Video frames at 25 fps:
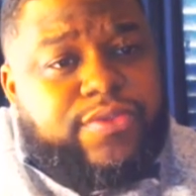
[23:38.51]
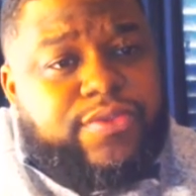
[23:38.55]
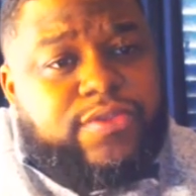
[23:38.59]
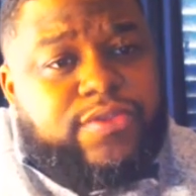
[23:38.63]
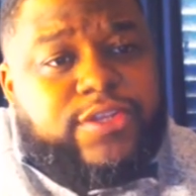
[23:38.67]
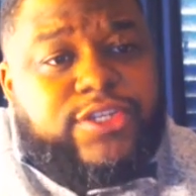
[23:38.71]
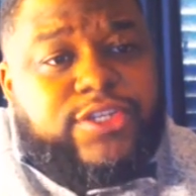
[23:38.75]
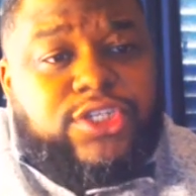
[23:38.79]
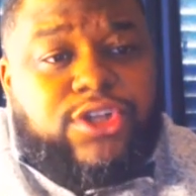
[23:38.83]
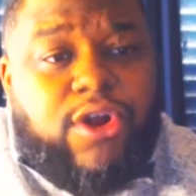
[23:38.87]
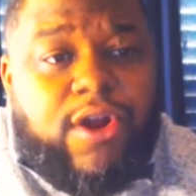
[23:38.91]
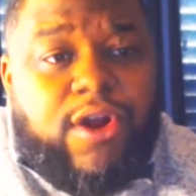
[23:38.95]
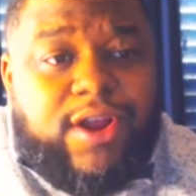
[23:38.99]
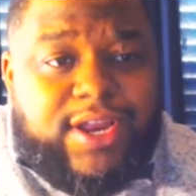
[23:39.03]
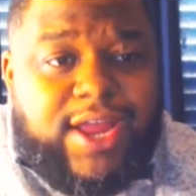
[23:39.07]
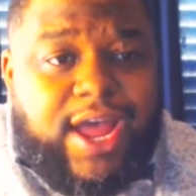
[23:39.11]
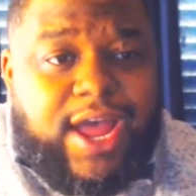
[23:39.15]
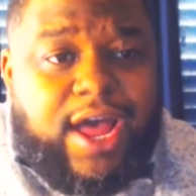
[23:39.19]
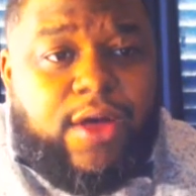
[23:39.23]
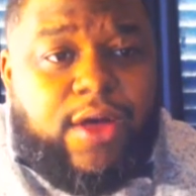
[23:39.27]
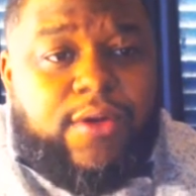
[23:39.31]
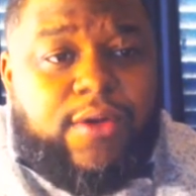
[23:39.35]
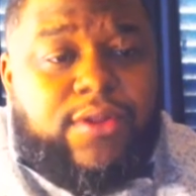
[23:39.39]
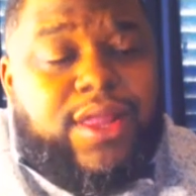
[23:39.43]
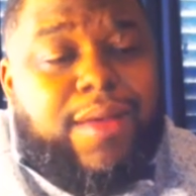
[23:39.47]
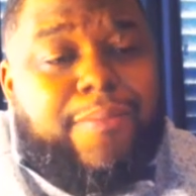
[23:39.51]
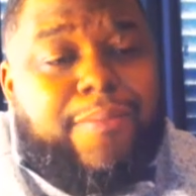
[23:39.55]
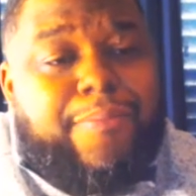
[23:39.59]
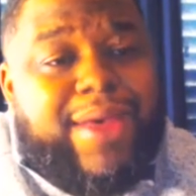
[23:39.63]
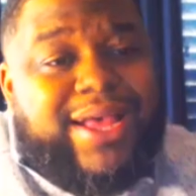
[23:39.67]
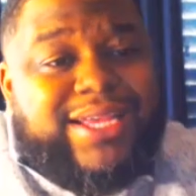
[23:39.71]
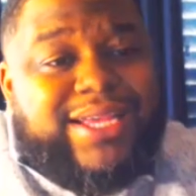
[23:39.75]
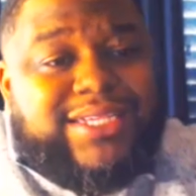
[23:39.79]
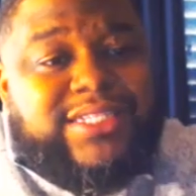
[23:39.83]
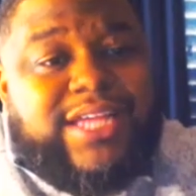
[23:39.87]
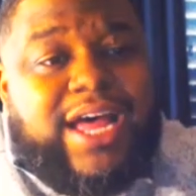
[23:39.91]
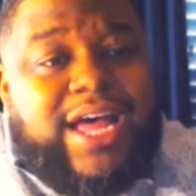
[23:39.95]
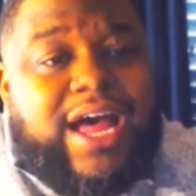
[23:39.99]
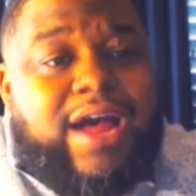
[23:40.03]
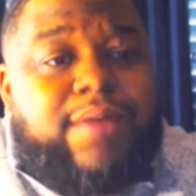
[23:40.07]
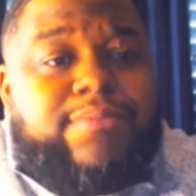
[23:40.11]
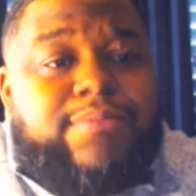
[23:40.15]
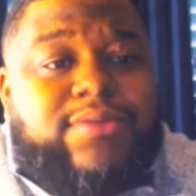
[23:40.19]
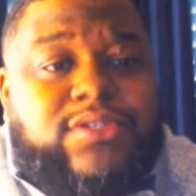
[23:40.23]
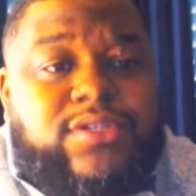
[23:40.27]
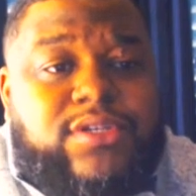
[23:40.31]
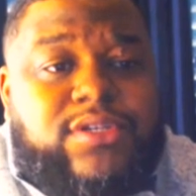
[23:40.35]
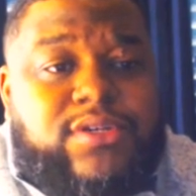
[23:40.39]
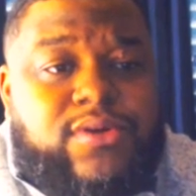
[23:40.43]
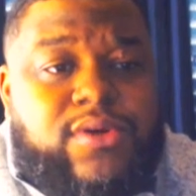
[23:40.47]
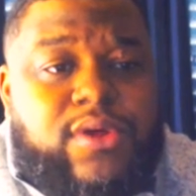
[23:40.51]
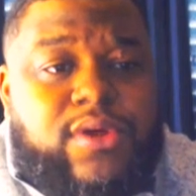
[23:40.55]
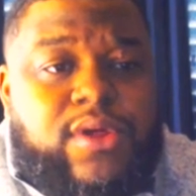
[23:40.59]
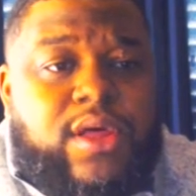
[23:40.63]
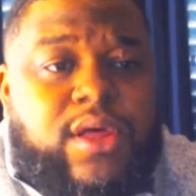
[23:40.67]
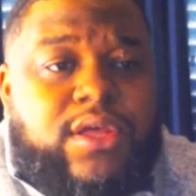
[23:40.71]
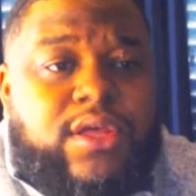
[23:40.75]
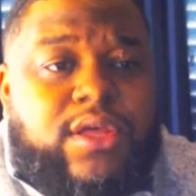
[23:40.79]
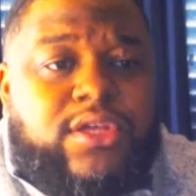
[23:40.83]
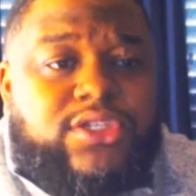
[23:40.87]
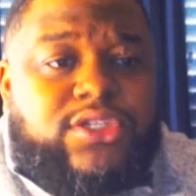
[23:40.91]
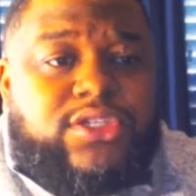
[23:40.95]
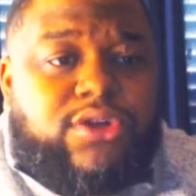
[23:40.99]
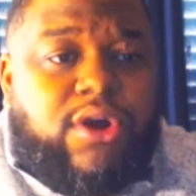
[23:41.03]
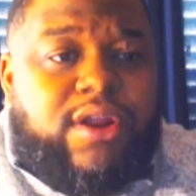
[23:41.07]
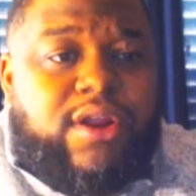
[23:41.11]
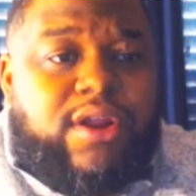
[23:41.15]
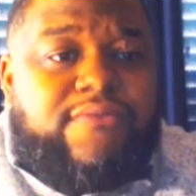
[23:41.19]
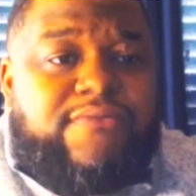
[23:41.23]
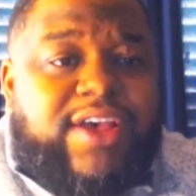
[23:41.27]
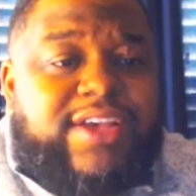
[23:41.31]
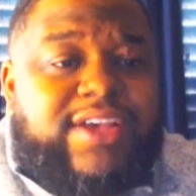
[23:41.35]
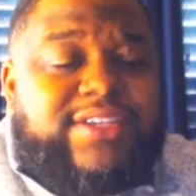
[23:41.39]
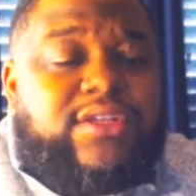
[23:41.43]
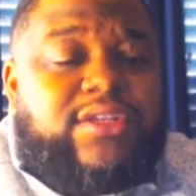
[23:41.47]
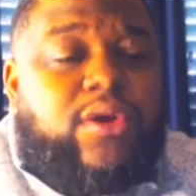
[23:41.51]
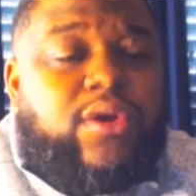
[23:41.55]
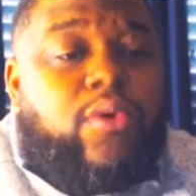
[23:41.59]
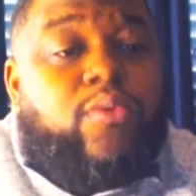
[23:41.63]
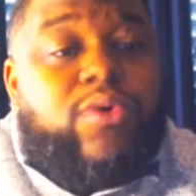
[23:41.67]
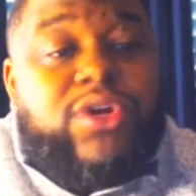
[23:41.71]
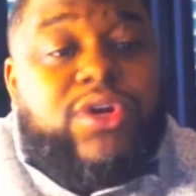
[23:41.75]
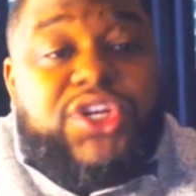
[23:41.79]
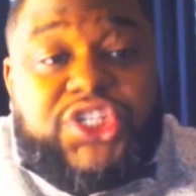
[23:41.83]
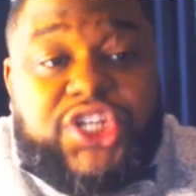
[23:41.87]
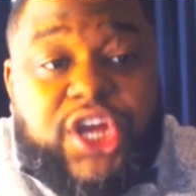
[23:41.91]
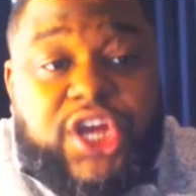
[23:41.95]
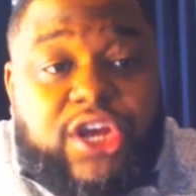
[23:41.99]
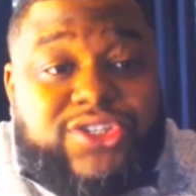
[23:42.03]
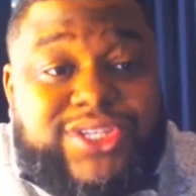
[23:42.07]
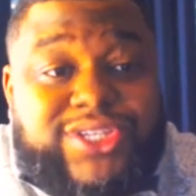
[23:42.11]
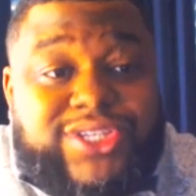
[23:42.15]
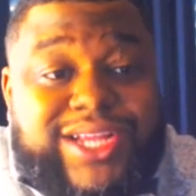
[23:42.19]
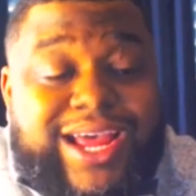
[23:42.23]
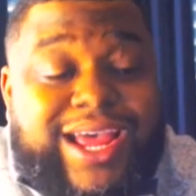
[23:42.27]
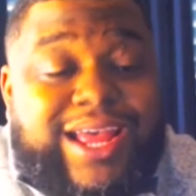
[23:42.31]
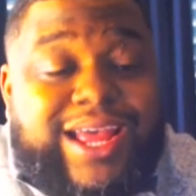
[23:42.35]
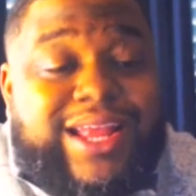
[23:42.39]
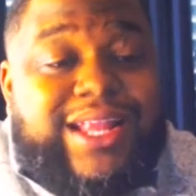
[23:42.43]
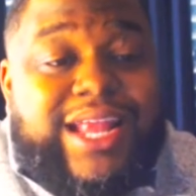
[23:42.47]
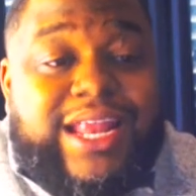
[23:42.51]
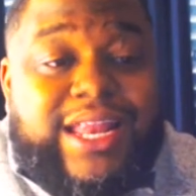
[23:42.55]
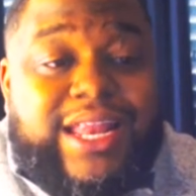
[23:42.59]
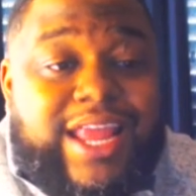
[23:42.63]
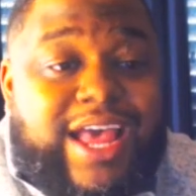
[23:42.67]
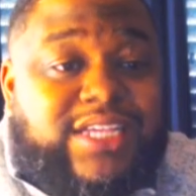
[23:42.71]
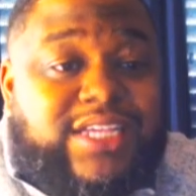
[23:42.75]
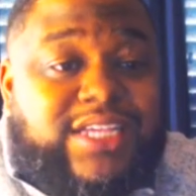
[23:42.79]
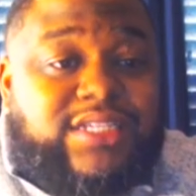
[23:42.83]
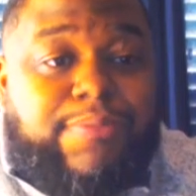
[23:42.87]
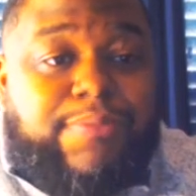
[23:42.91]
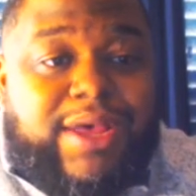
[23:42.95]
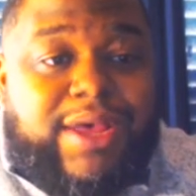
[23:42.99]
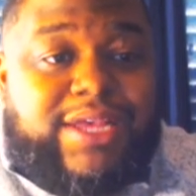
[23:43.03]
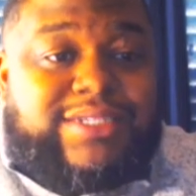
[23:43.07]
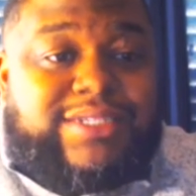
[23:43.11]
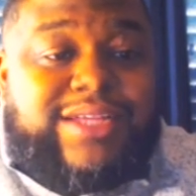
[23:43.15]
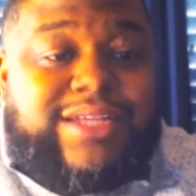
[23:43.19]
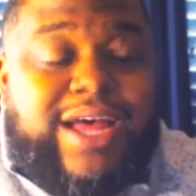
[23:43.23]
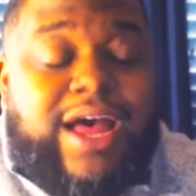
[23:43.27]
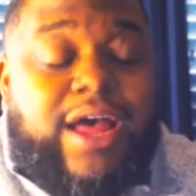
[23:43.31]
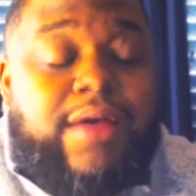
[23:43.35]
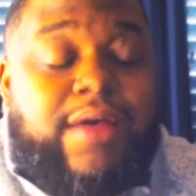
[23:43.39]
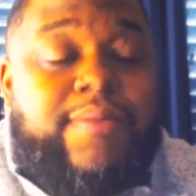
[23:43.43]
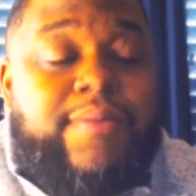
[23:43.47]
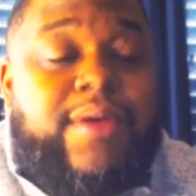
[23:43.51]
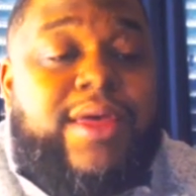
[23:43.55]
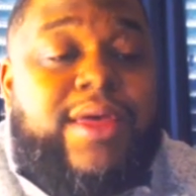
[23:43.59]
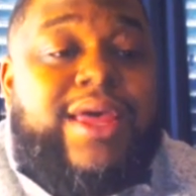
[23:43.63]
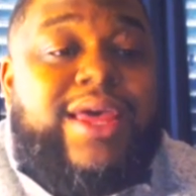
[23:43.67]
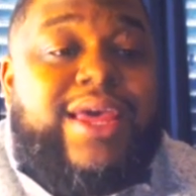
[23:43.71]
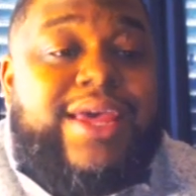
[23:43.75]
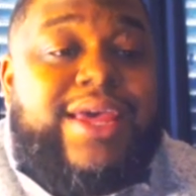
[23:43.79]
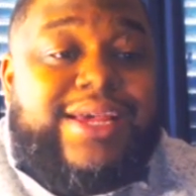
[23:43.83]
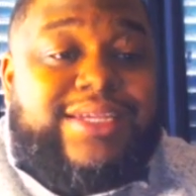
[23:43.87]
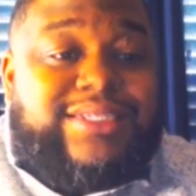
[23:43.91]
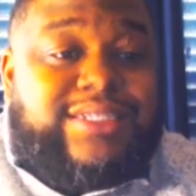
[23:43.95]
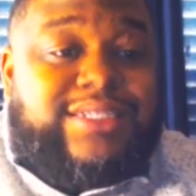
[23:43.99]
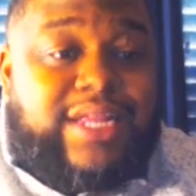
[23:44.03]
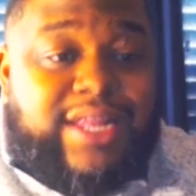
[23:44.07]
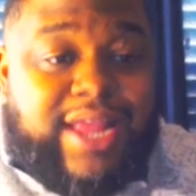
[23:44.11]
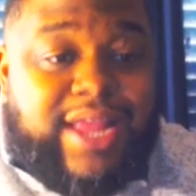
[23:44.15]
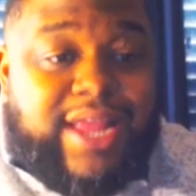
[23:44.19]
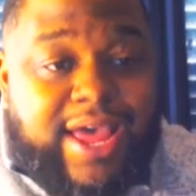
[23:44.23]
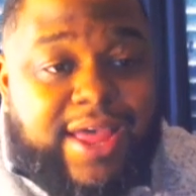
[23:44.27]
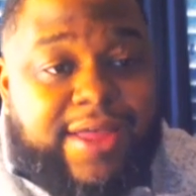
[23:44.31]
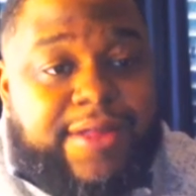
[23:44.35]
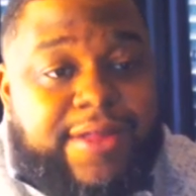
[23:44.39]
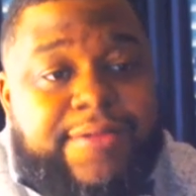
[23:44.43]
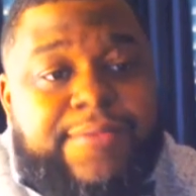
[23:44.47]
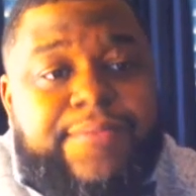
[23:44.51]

Start now. The best time to start investing was yesterday. The next best time is today.